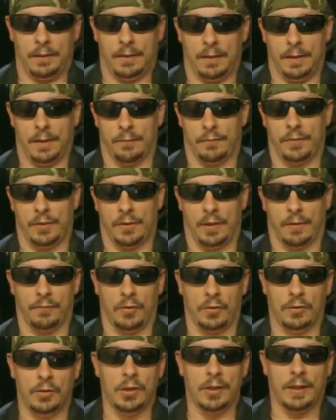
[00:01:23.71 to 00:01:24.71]
if, you,
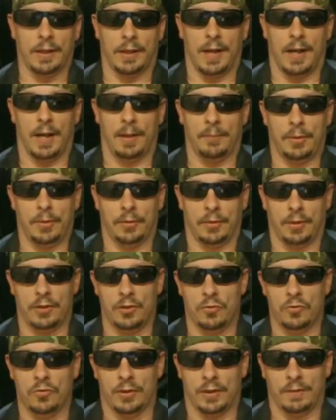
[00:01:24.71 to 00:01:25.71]
if you look it up, you
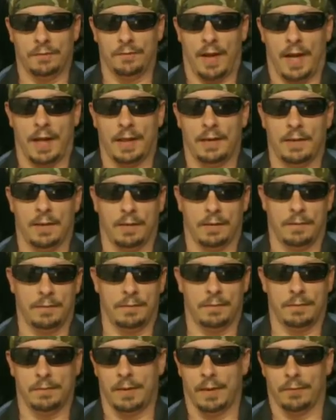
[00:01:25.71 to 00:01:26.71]
can usually find uh,
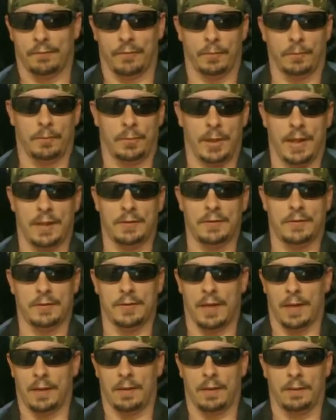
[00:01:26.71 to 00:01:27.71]
different
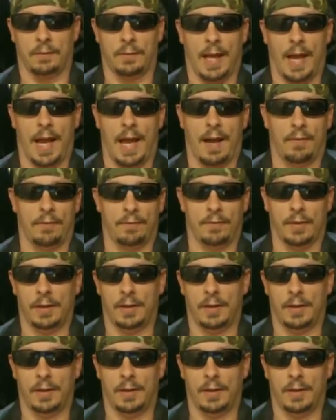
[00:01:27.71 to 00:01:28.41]
places that have